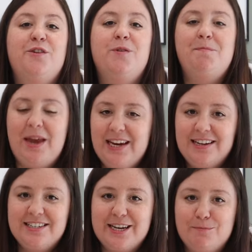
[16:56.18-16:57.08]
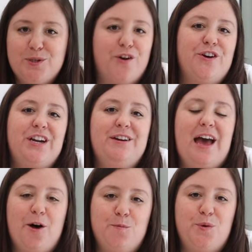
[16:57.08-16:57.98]
the remaining tips are gonna
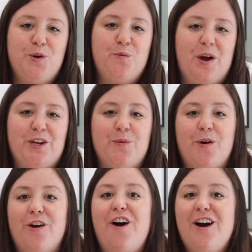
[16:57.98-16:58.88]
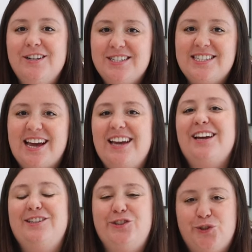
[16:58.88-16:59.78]
help you when you are on site
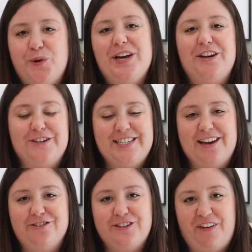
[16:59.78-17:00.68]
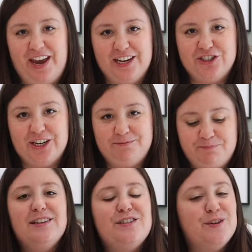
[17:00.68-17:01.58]
and enjoying your sandals vacation.
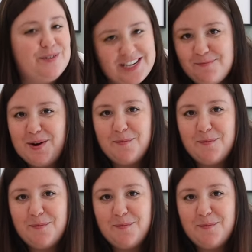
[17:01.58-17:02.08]
So tip